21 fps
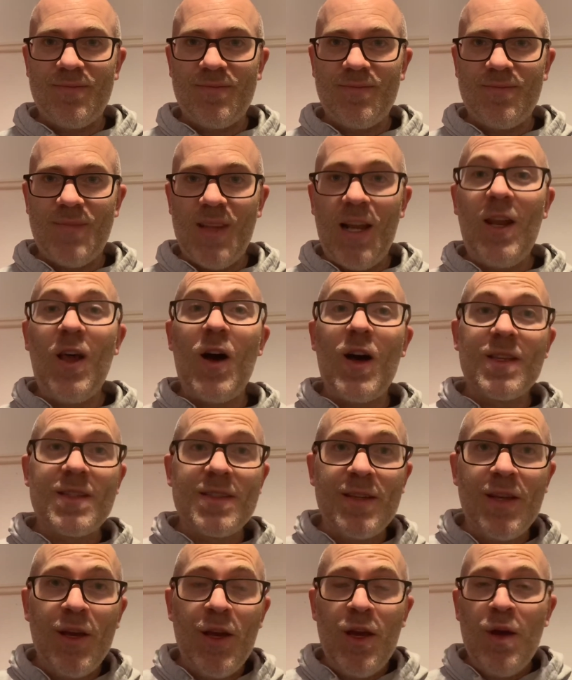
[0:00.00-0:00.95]

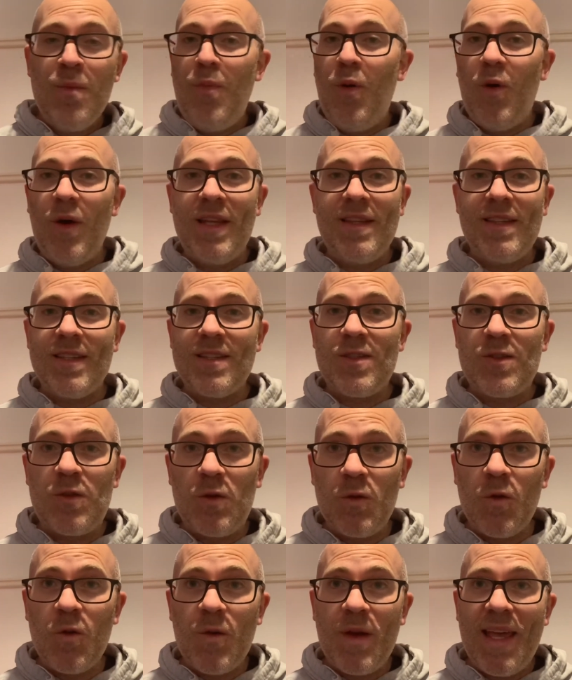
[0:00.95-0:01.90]
Last point, the
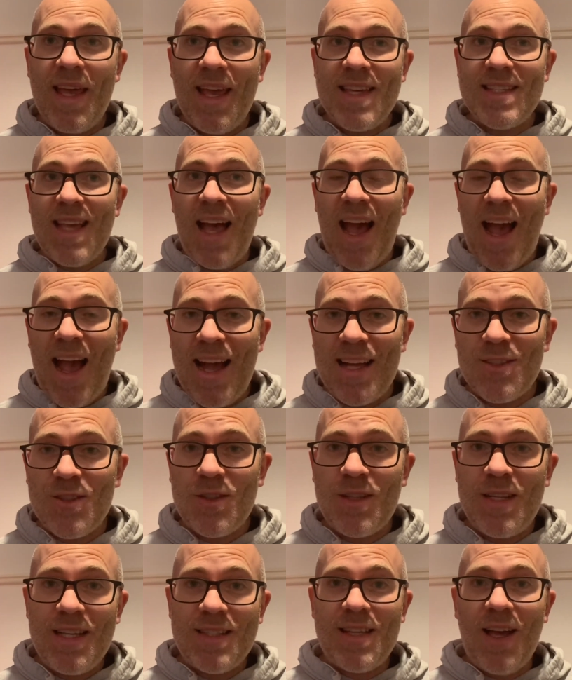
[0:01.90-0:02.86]
story is
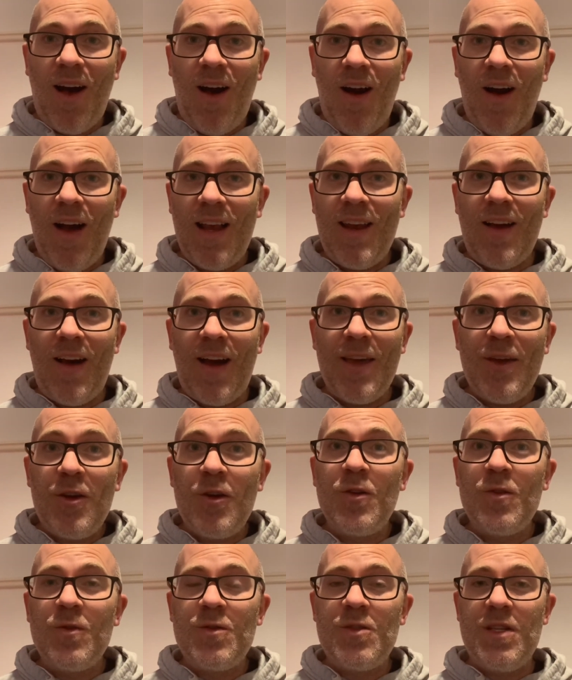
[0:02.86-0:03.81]
actually to highlight
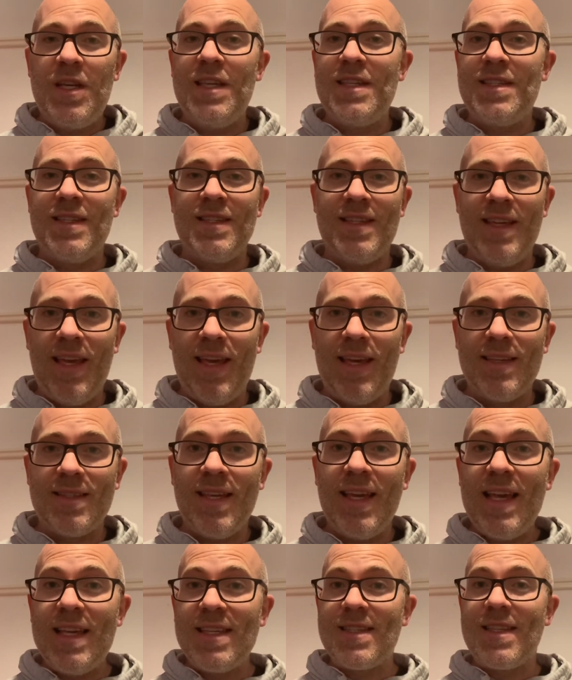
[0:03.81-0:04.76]
who Jesus is.
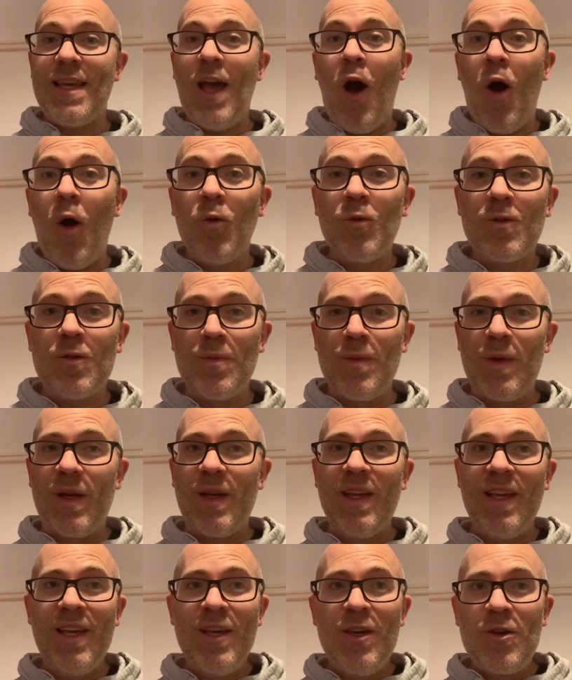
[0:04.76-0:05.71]
He's the ultimate
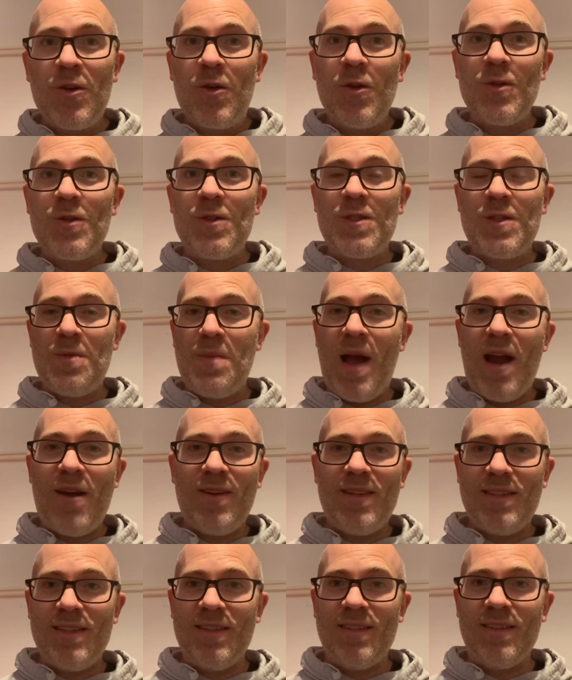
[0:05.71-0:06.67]
Good
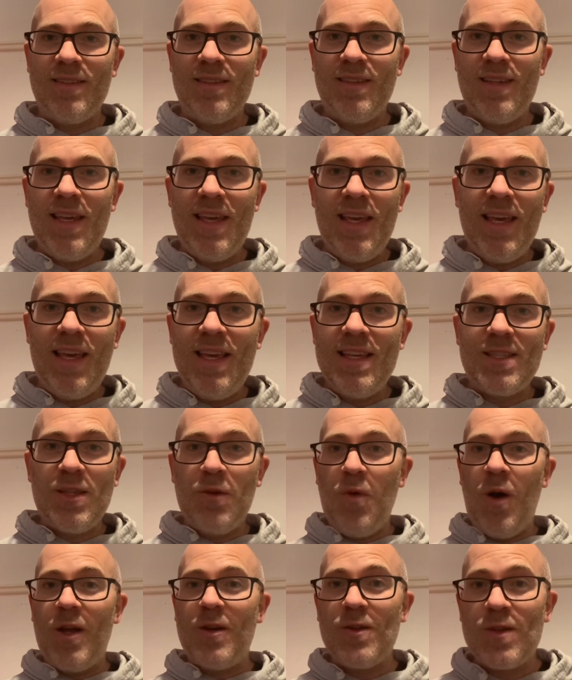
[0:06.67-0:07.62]
Samaritan. He's the
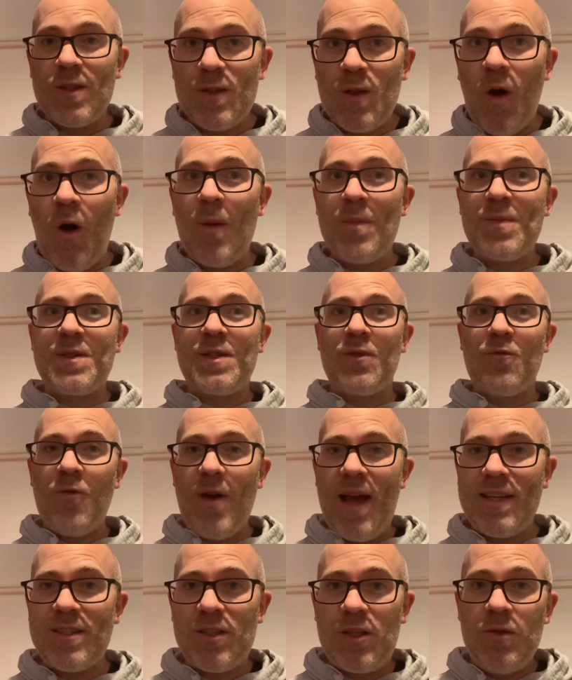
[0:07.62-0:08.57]
one who stops and
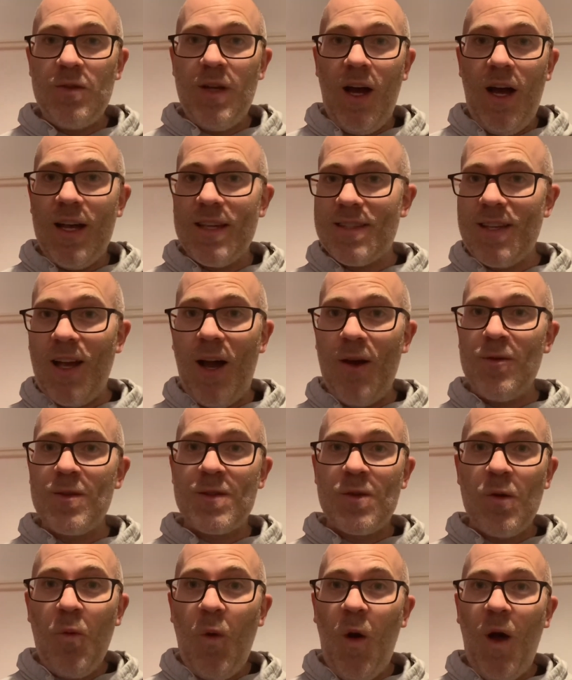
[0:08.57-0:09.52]
rescued us. I
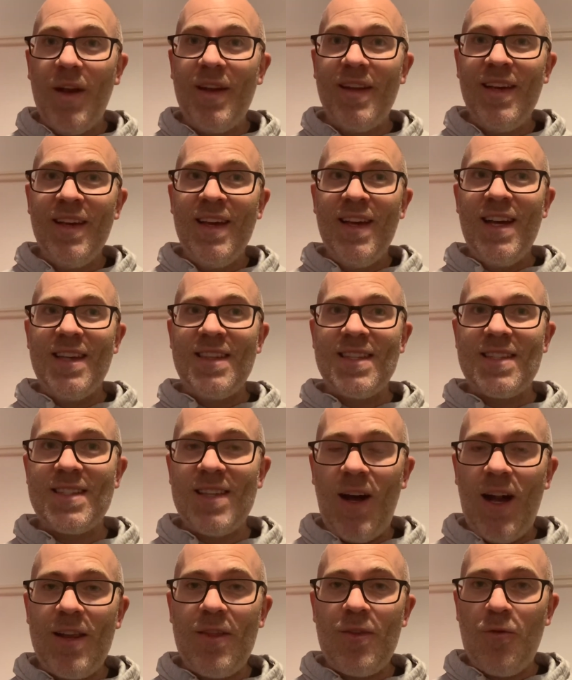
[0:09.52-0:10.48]
was the one at the
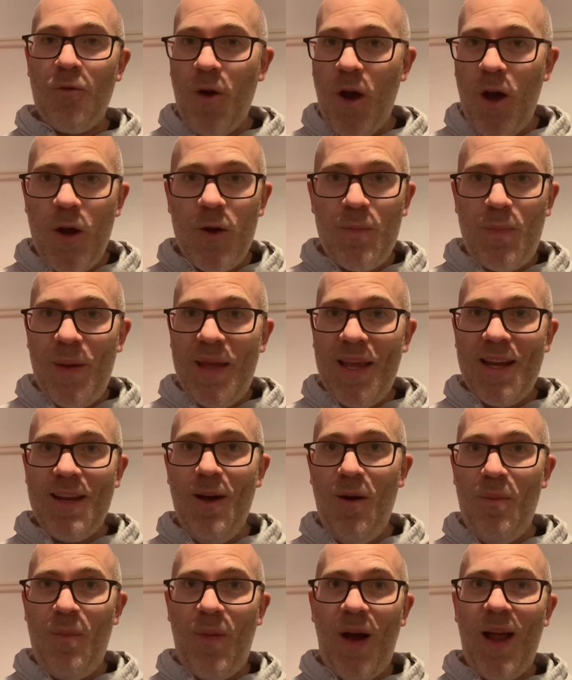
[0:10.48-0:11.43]
side road, beaten
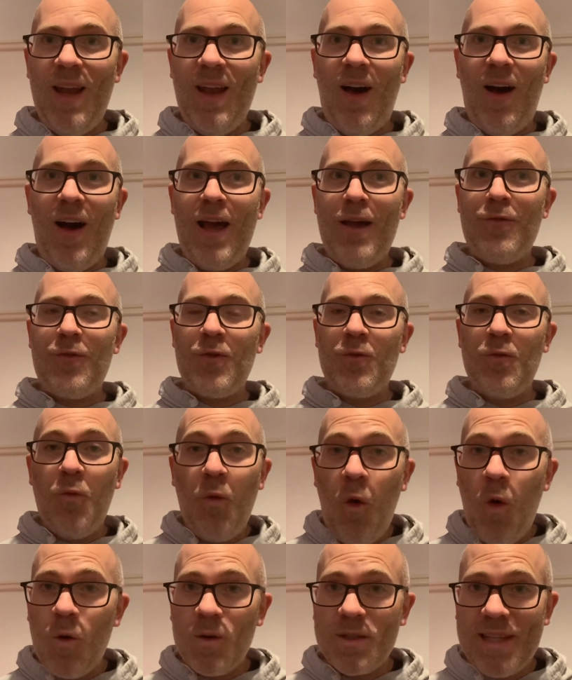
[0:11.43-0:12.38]
up by life, who'd
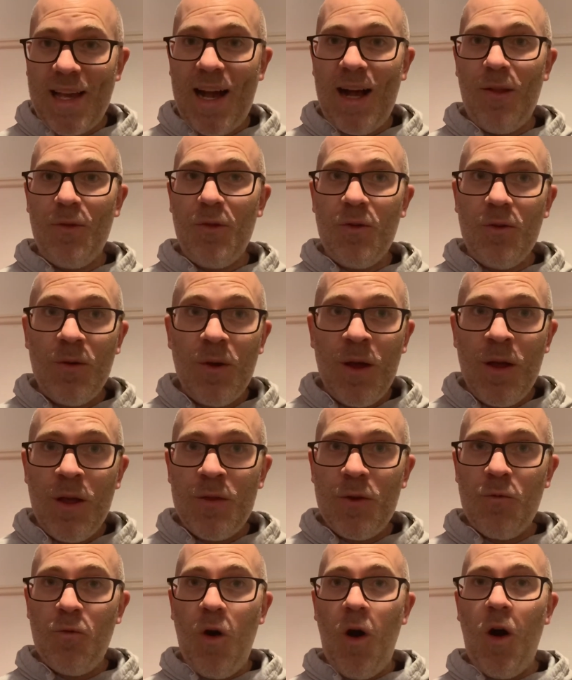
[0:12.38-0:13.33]
walked down
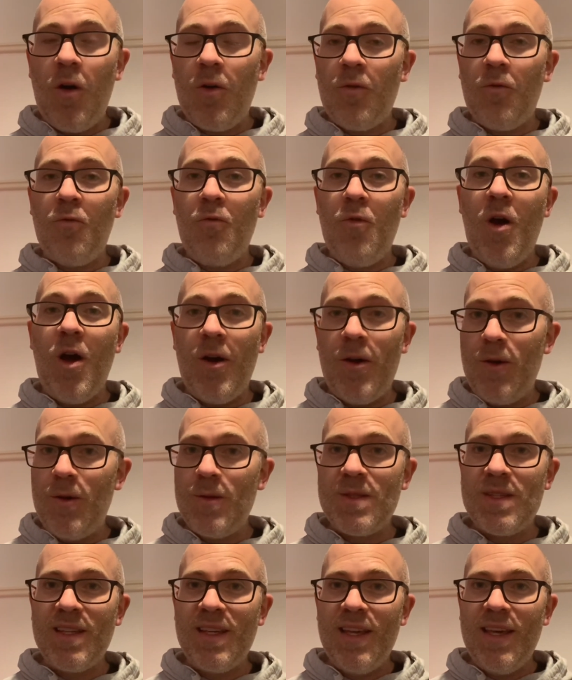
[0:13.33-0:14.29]
the wrong
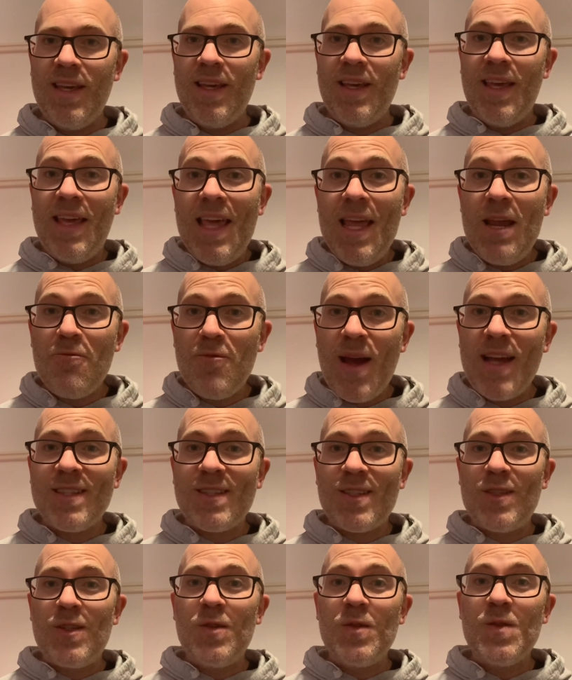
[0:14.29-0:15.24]
road. He
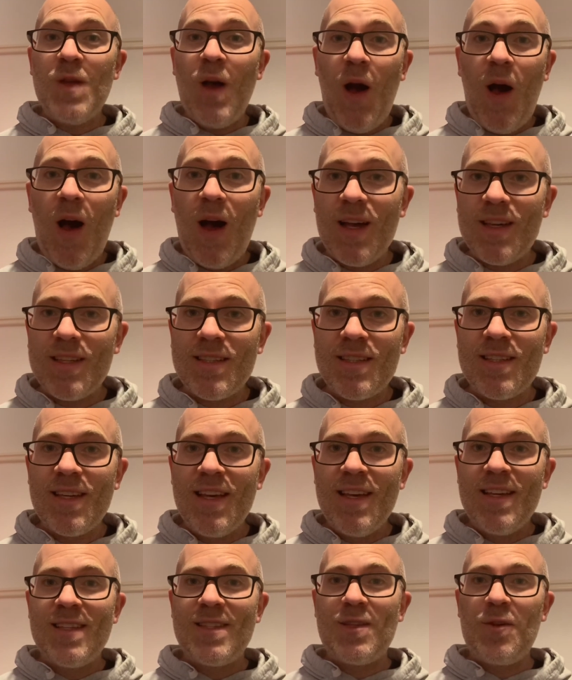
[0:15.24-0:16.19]
rescues us
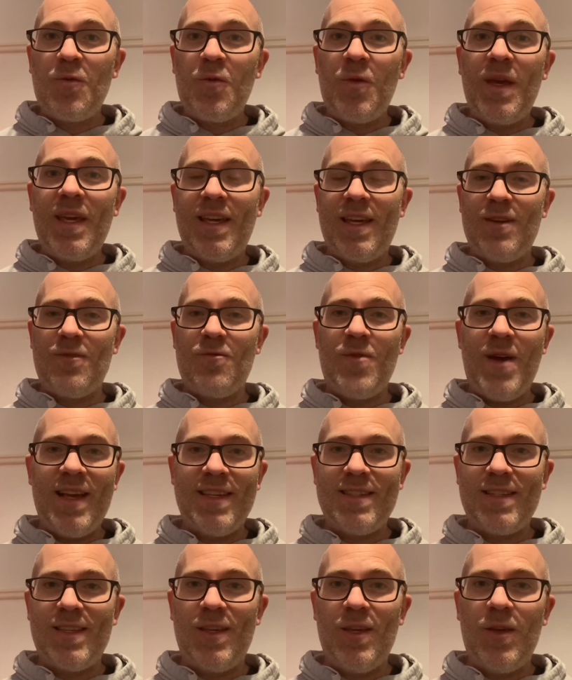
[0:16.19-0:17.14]
so we can
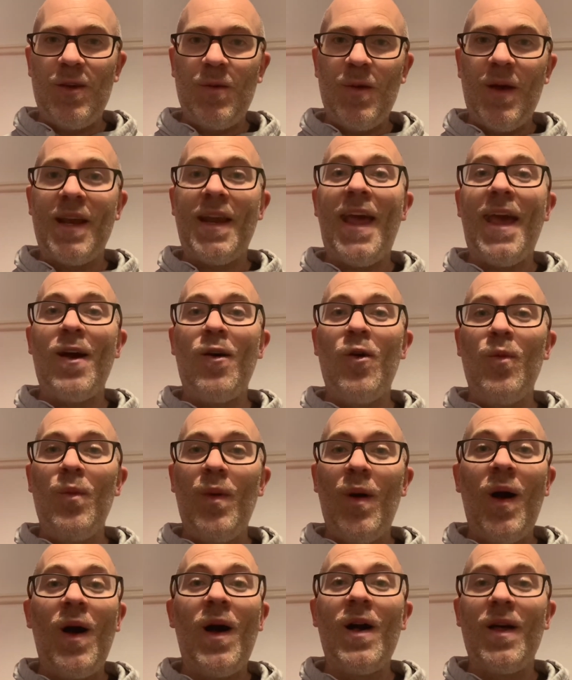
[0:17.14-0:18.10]
rescue and
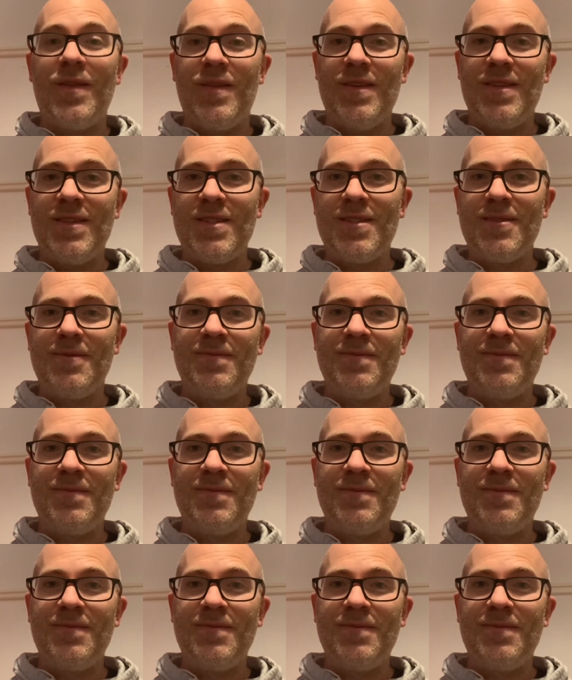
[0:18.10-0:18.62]
help others.